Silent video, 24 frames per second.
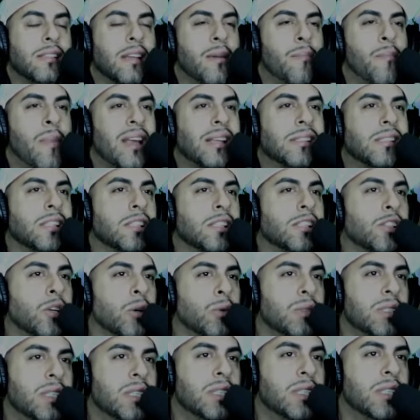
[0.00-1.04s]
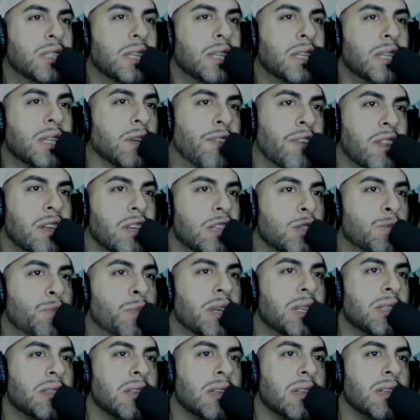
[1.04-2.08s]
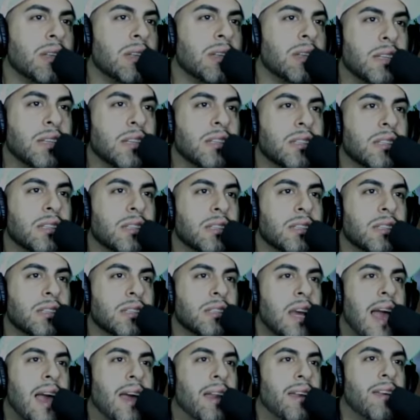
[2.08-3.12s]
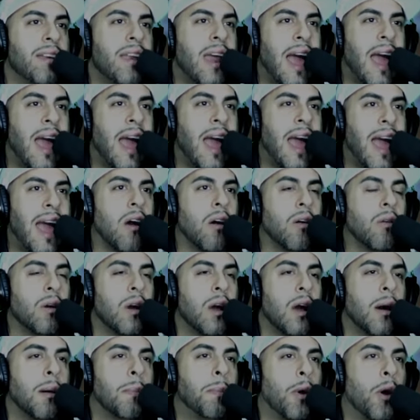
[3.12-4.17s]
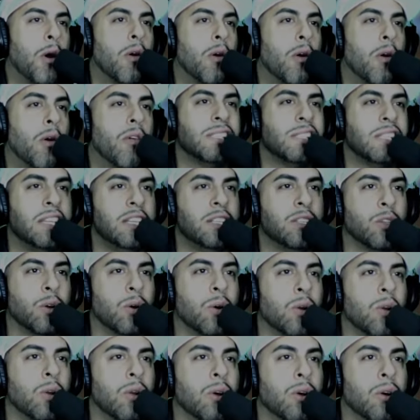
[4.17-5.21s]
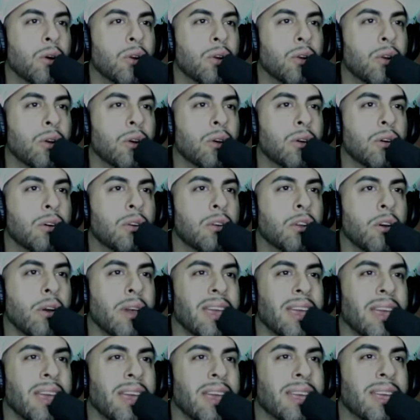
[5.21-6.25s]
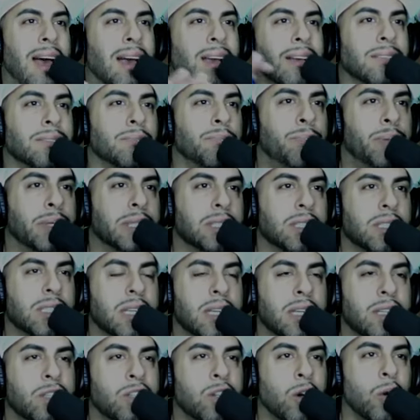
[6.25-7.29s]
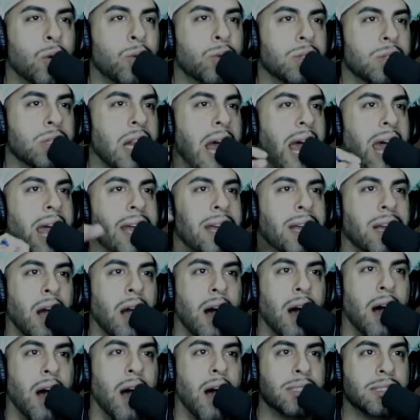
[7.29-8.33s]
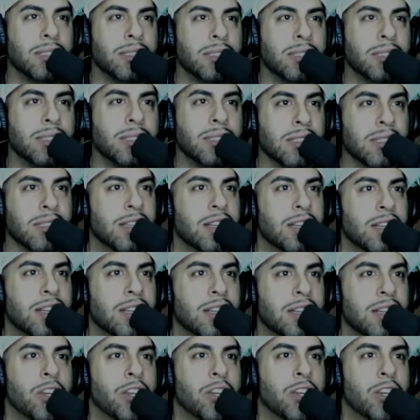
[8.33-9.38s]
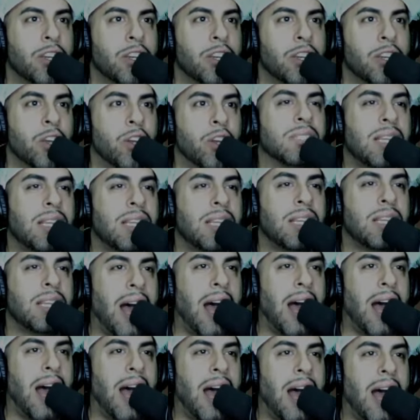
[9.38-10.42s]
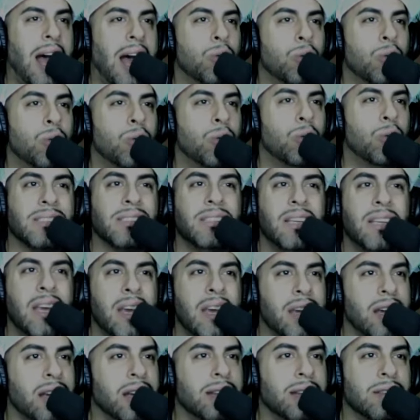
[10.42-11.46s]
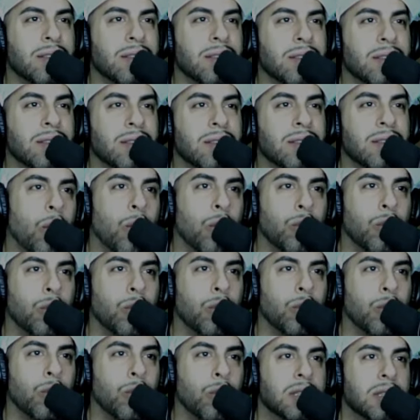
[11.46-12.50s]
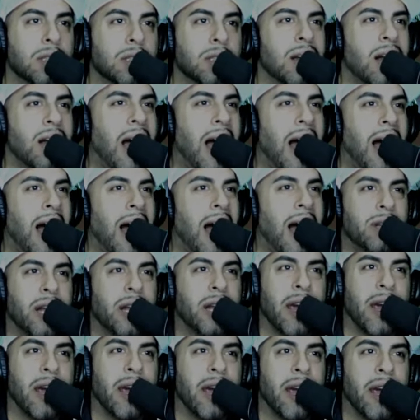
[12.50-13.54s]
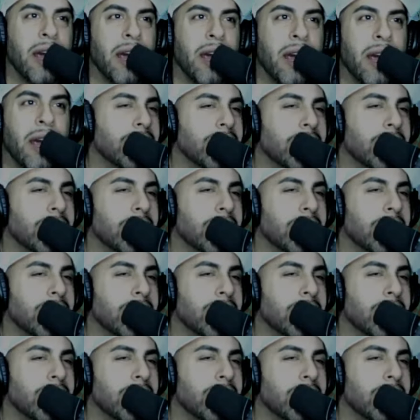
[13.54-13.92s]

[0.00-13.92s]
makes it so difficult for these businesses. And now, pobrecito lo que están building those like huts, outside. Who's going to sit in the cold out there? Like,